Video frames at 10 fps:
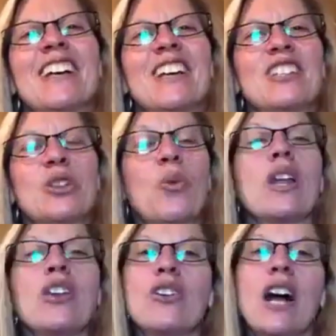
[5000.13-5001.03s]
So what
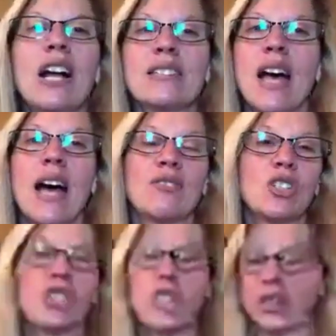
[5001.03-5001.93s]
do you guys have to
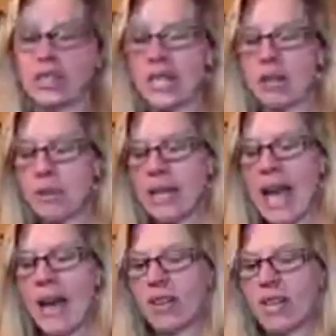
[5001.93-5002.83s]
share? Does anybody
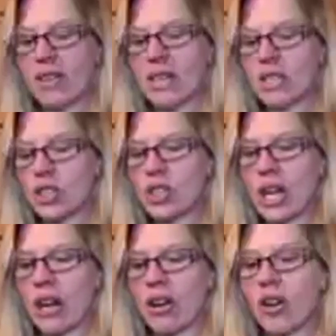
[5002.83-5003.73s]
have anything to
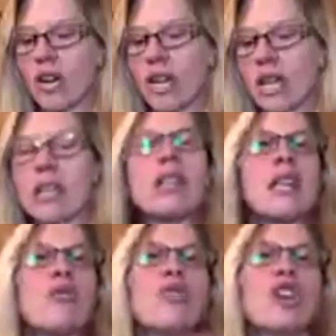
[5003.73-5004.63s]
share in
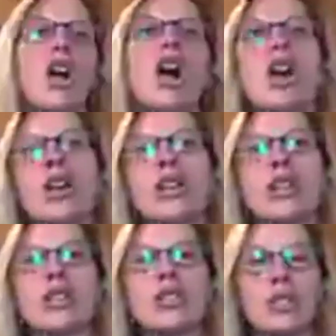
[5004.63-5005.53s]
regard
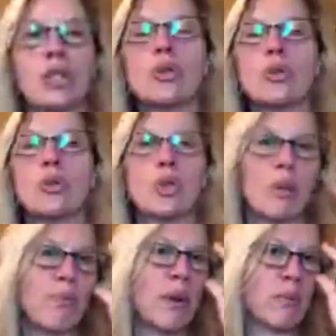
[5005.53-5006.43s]
to the
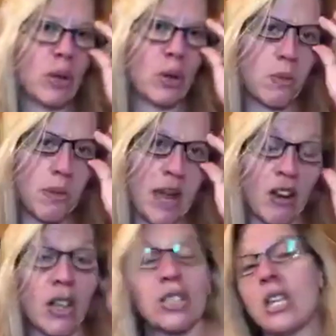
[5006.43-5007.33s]
biblical
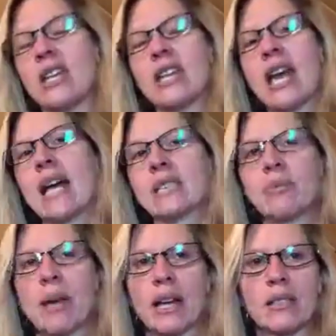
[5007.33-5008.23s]
marriage and the
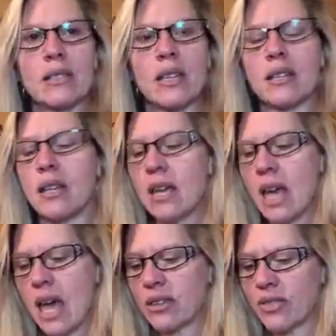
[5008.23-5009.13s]
aspects
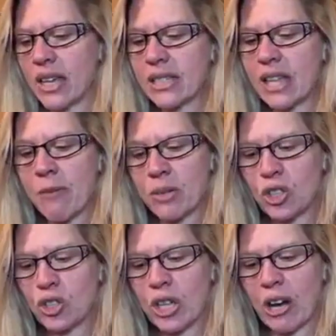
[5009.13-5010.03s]
and the things I've been
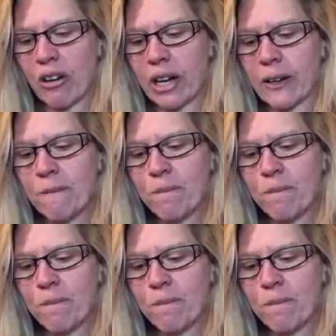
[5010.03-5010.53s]
sharing?